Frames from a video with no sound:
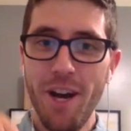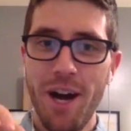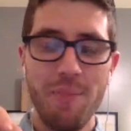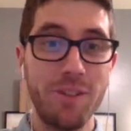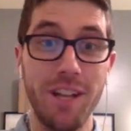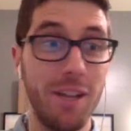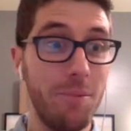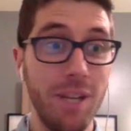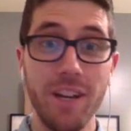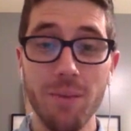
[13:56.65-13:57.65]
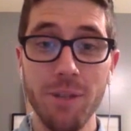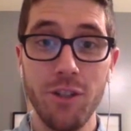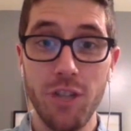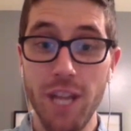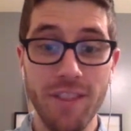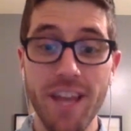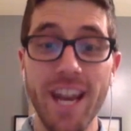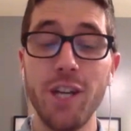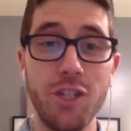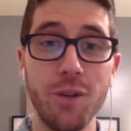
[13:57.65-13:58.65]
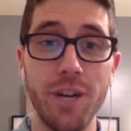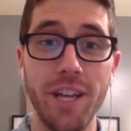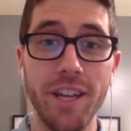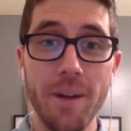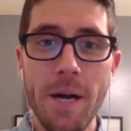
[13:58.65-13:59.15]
about telling me to come and, and that I could do it.